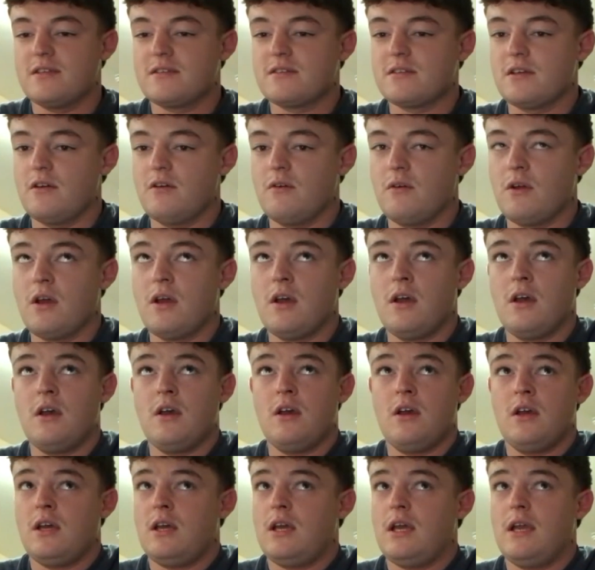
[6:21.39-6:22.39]
So
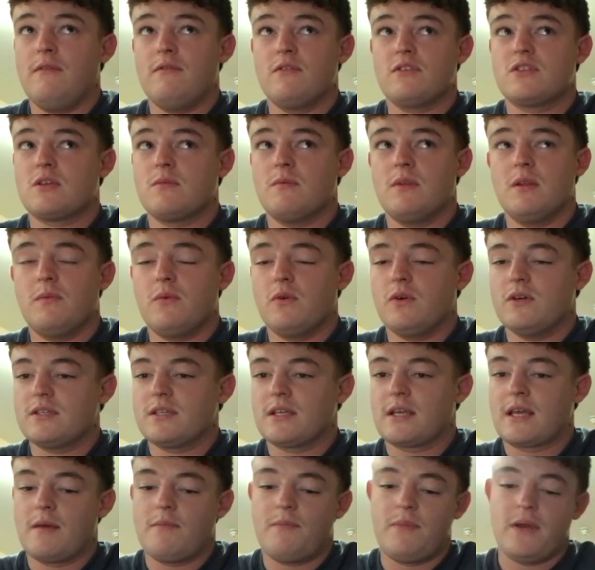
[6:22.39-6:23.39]
even some of the boys
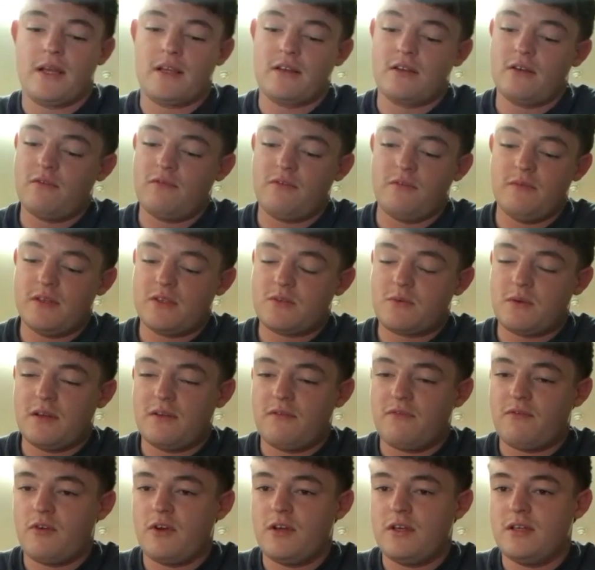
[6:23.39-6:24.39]
that get picked up from the
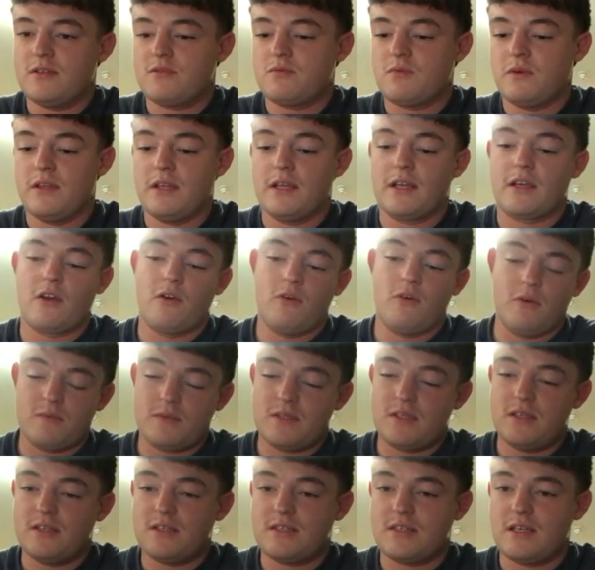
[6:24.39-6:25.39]
23s when they go up
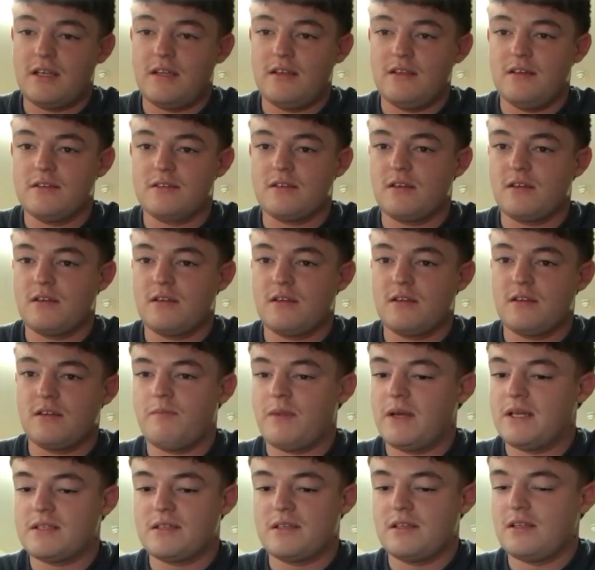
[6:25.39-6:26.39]
to the seniors are
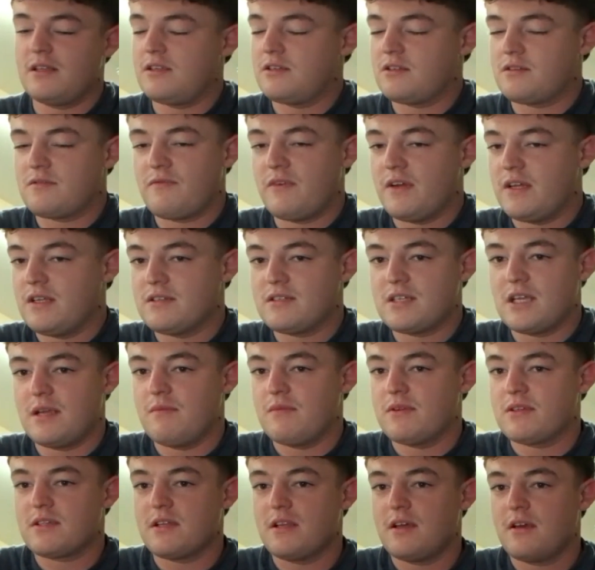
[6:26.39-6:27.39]
basically just fitting
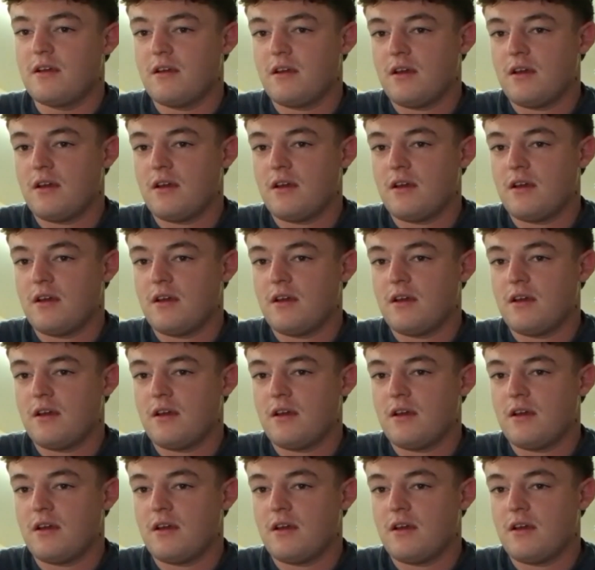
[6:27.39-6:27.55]
seamlessly,